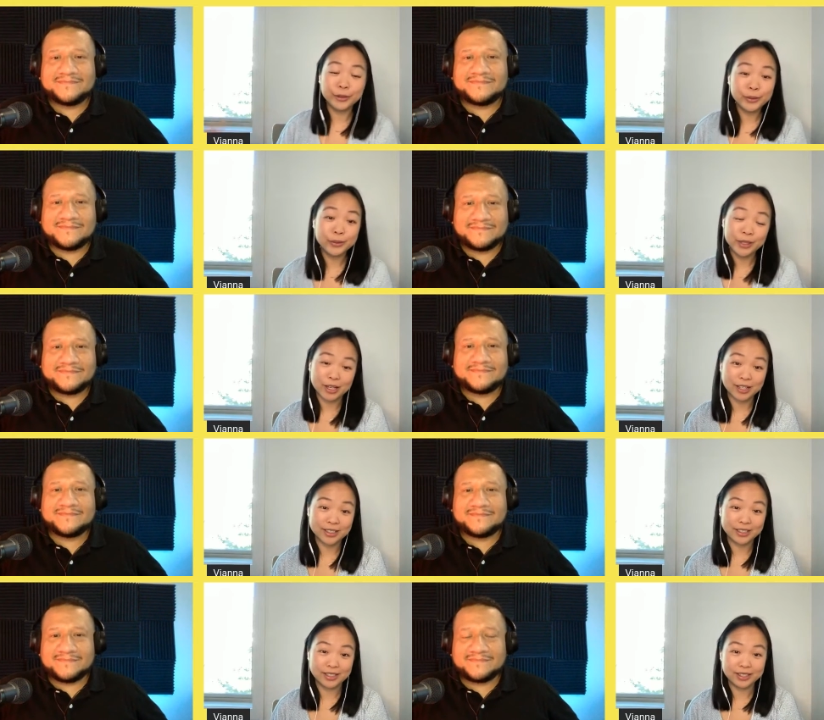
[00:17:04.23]
Speaker 1: food
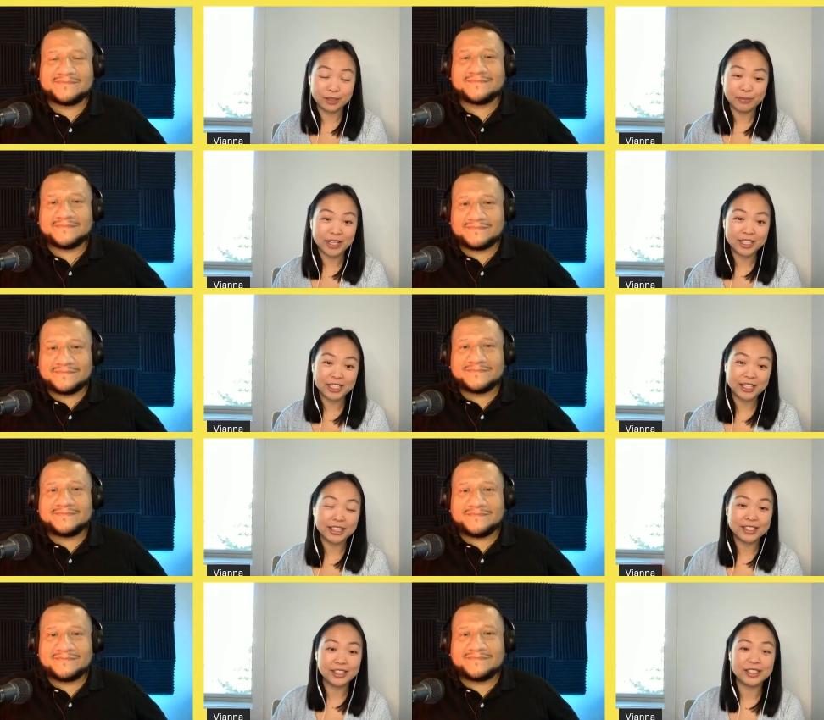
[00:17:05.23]
costs this much and
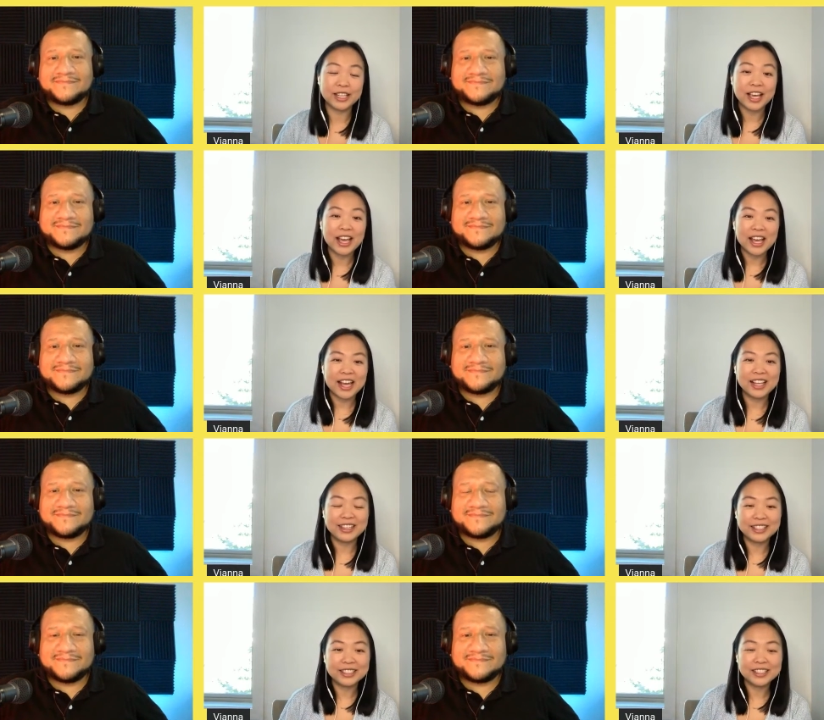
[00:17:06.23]
this is
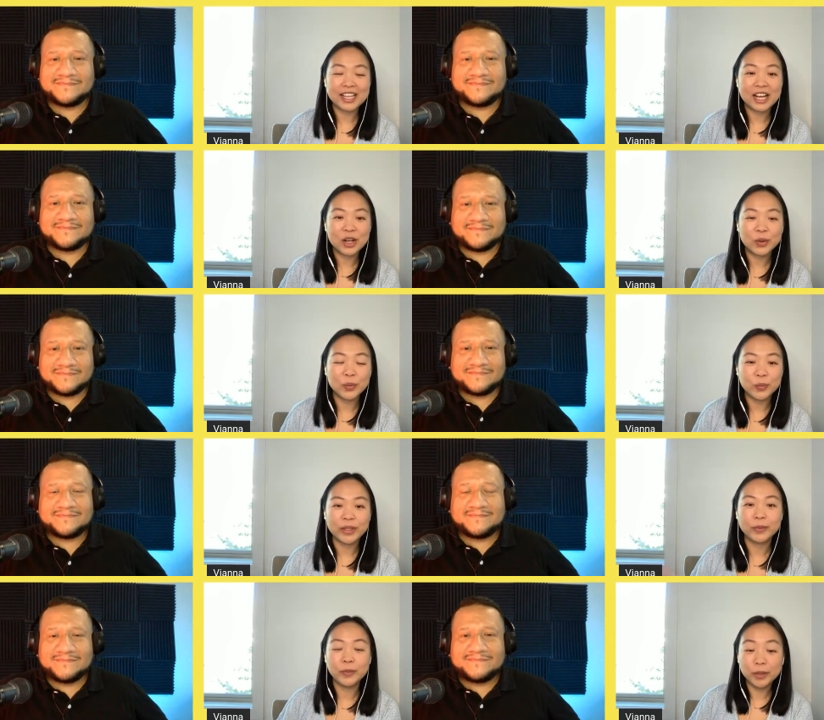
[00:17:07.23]
and this is how
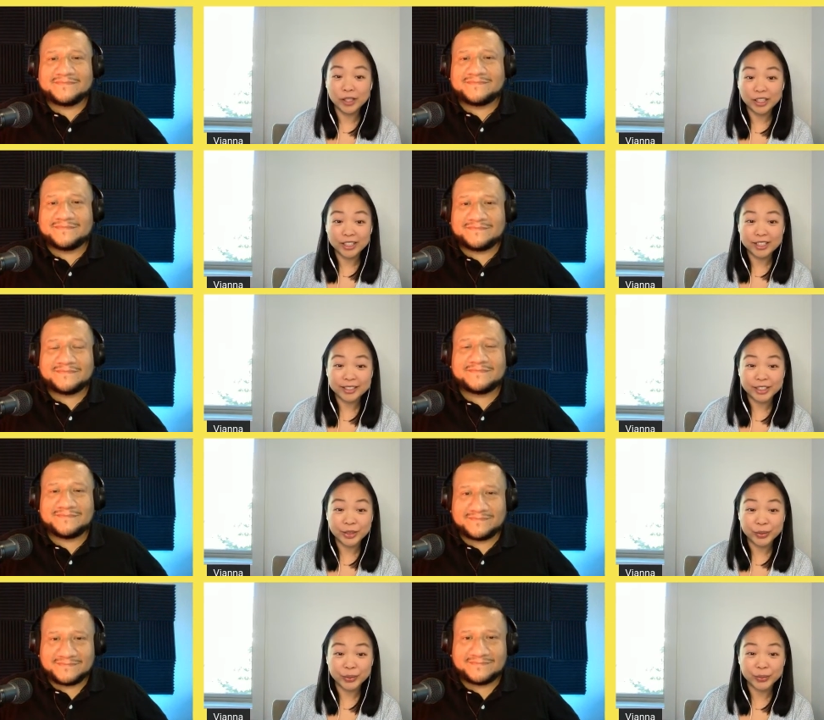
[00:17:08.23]
we work
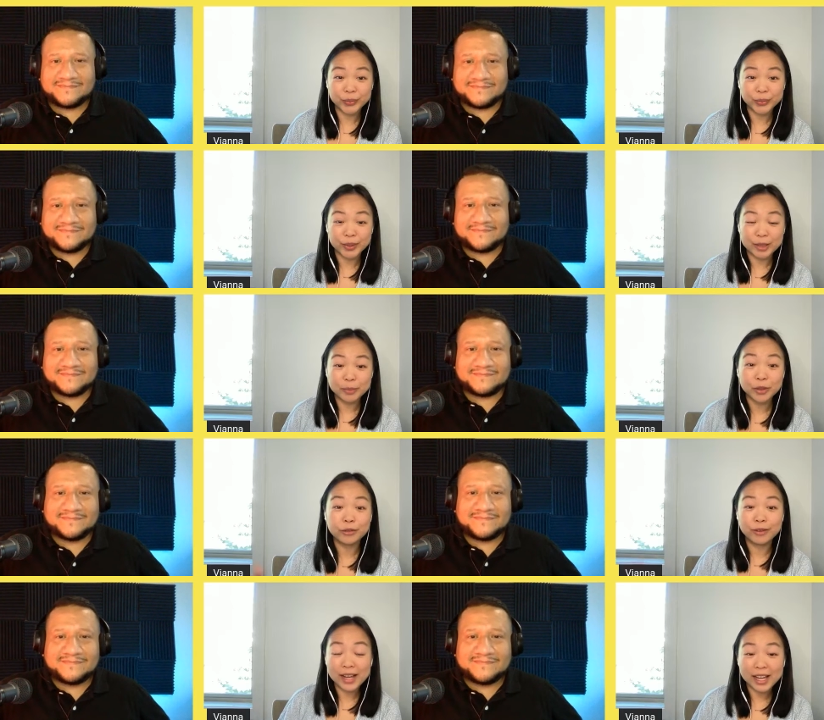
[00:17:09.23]
to
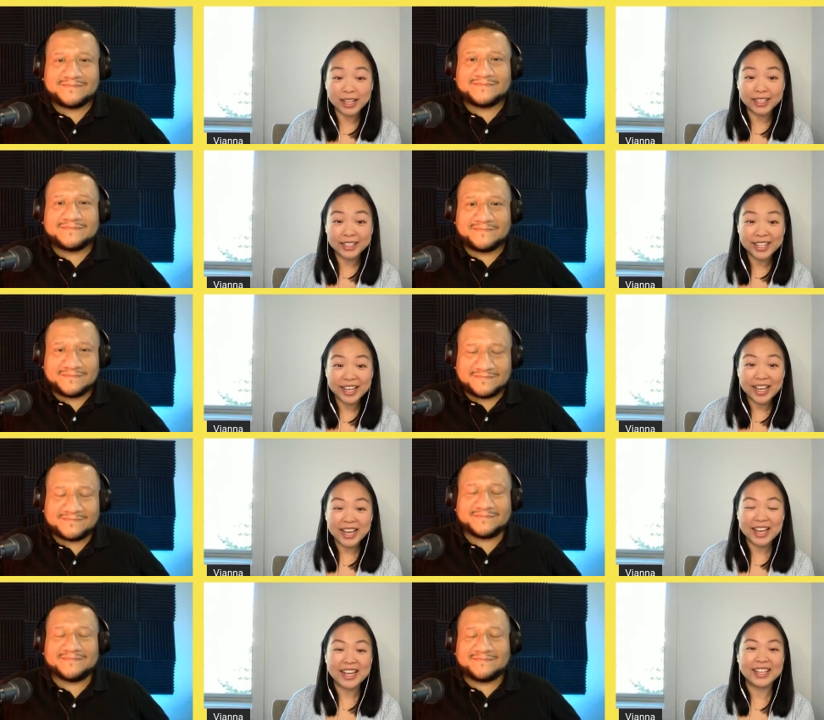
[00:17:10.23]
provide mm-hmm.
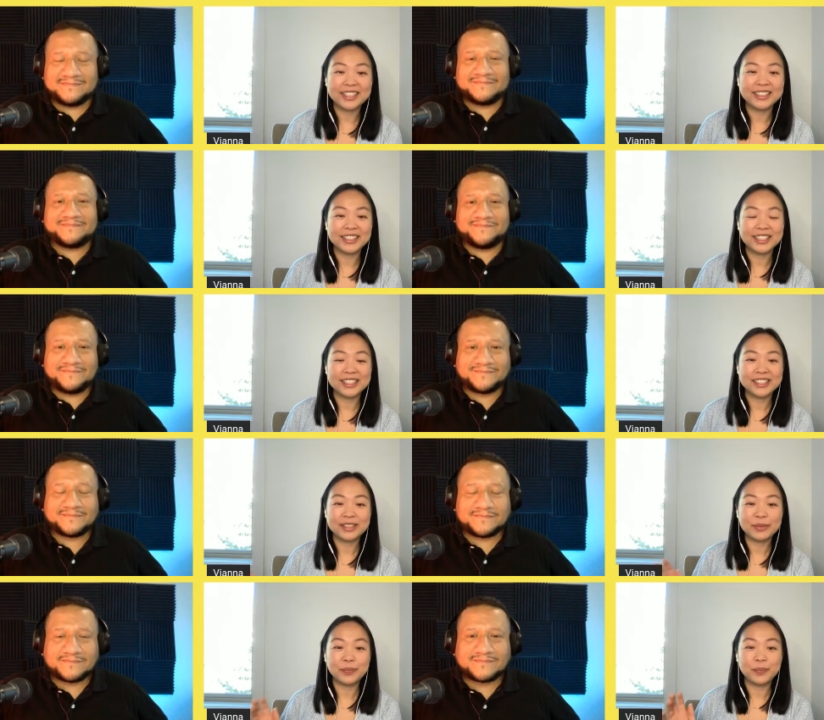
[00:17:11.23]
and
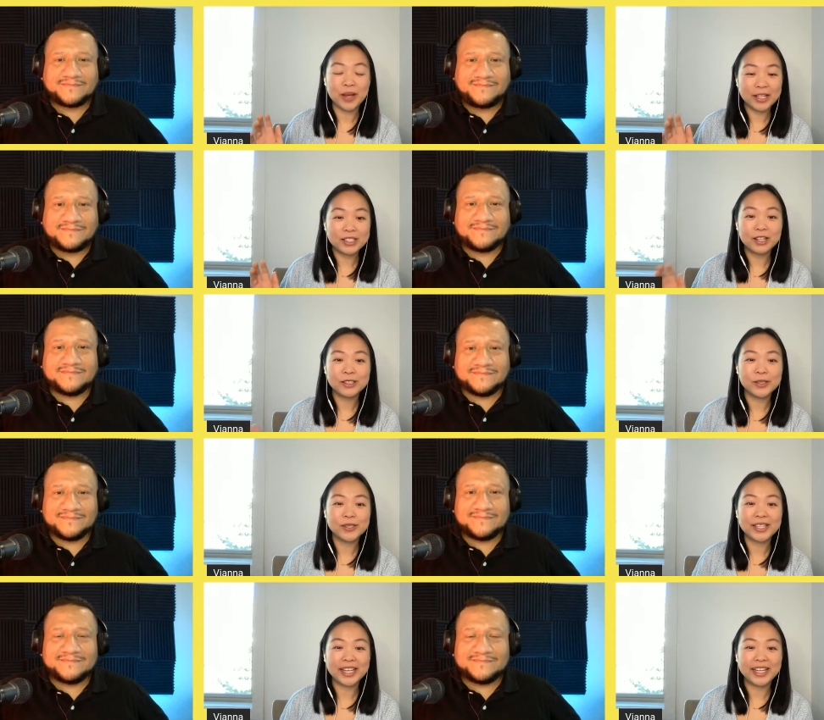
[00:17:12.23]
it's it's also
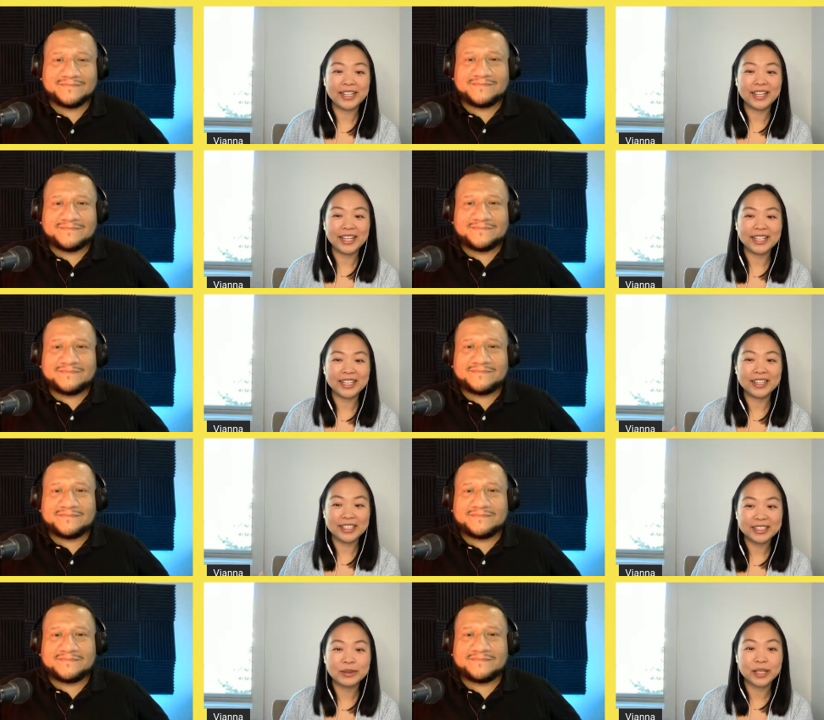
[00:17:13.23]
saying like
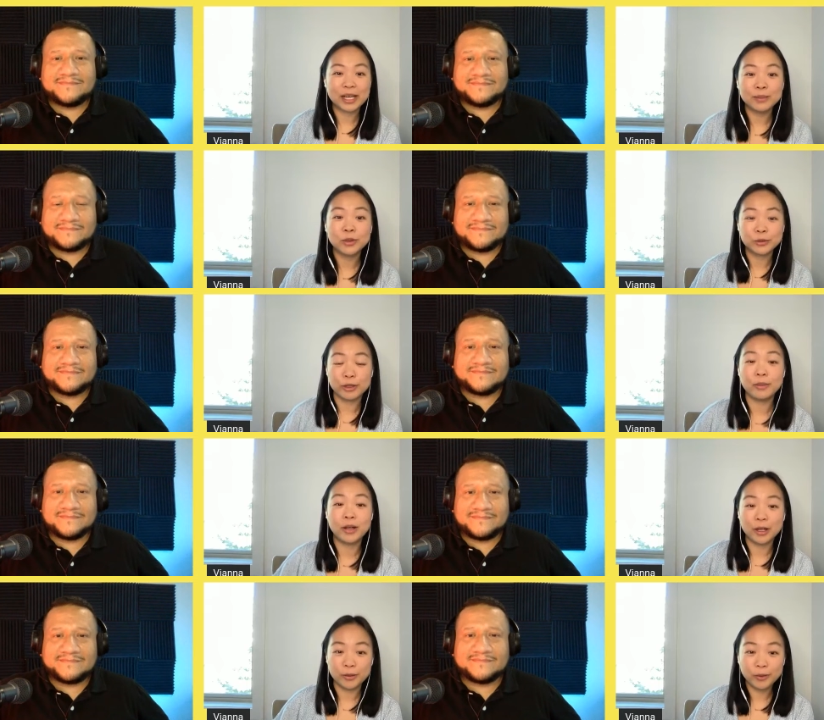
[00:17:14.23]
this comes from
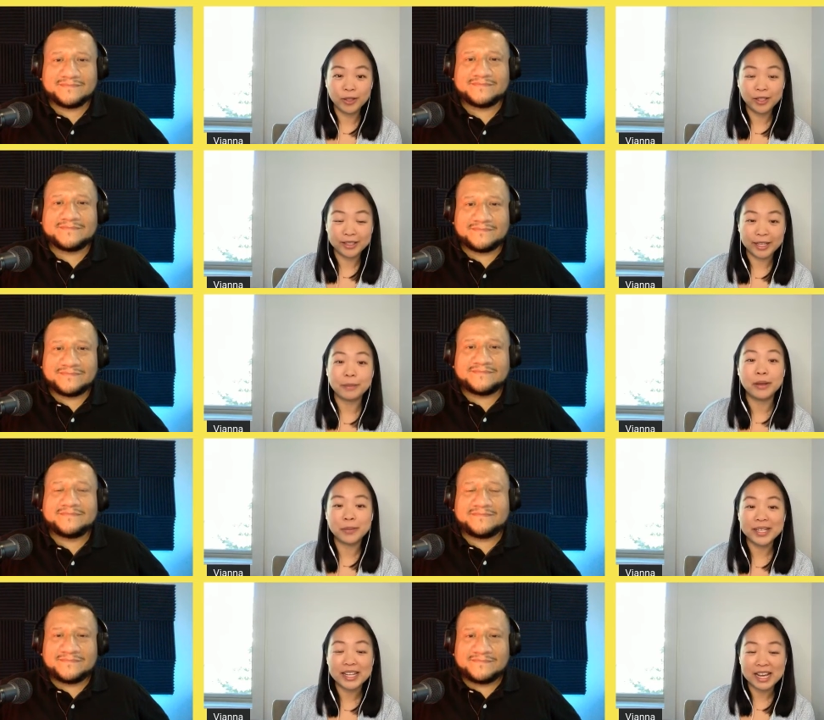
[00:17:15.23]
hard work like mom
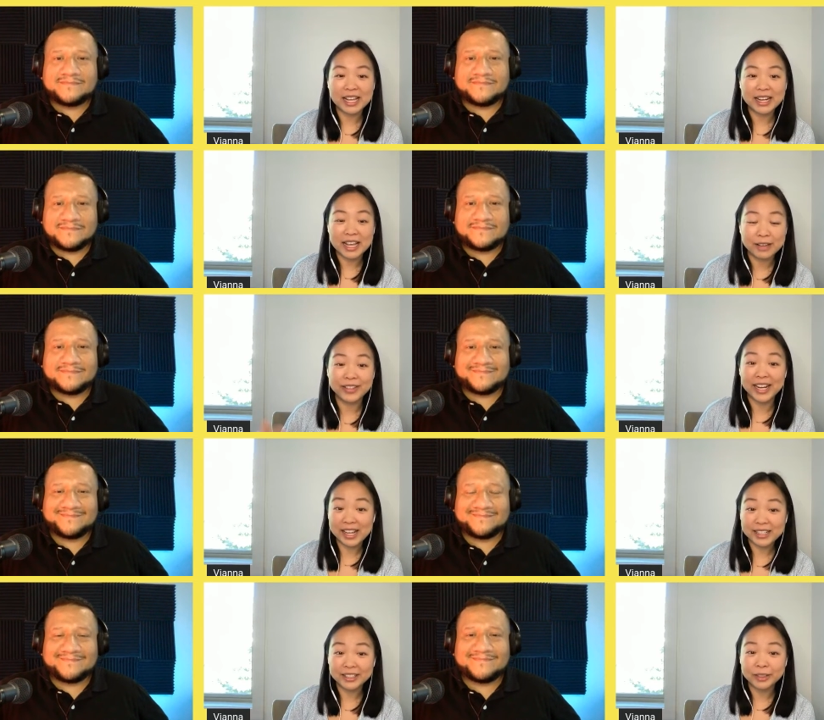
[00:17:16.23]
and dad have it
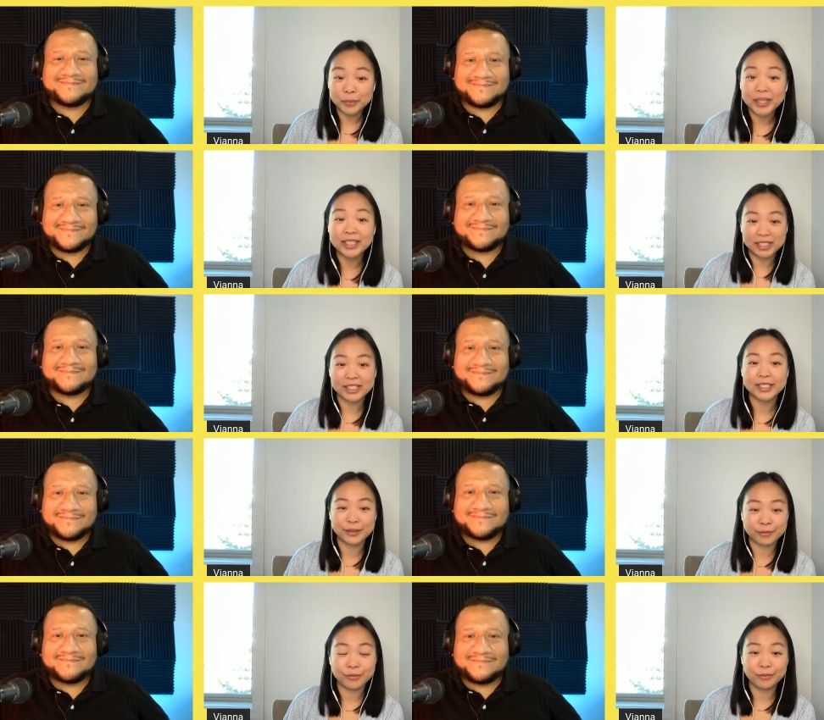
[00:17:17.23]
handled but it does
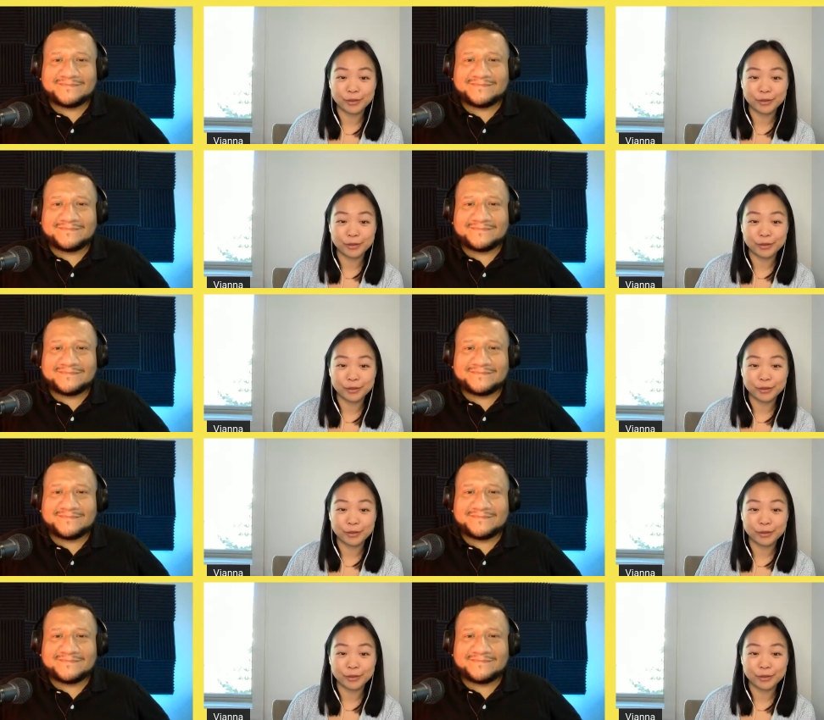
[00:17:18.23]
come